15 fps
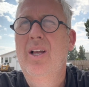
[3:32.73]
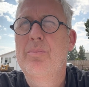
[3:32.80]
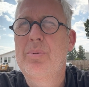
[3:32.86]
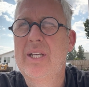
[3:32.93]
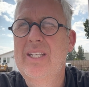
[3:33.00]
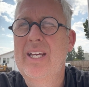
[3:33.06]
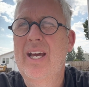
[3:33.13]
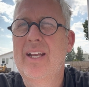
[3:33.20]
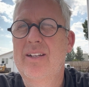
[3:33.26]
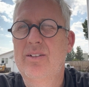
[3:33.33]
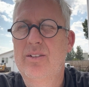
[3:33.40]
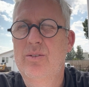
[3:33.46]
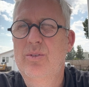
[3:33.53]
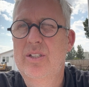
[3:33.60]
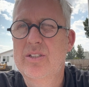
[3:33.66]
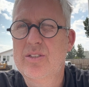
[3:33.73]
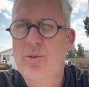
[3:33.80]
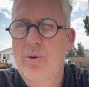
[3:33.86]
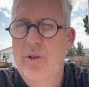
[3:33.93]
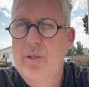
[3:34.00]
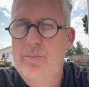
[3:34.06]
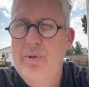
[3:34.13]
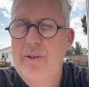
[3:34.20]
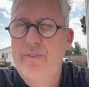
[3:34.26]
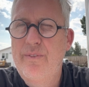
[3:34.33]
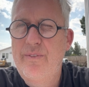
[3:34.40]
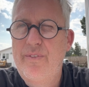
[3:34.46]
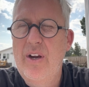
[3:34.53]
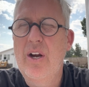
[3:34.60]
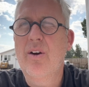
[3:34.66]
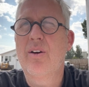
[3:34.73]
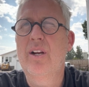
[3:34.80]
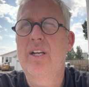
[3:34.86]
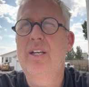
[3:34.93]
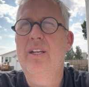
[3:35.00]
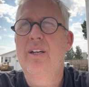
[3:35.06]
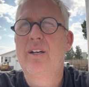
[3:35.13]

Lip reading: but yet is going to be very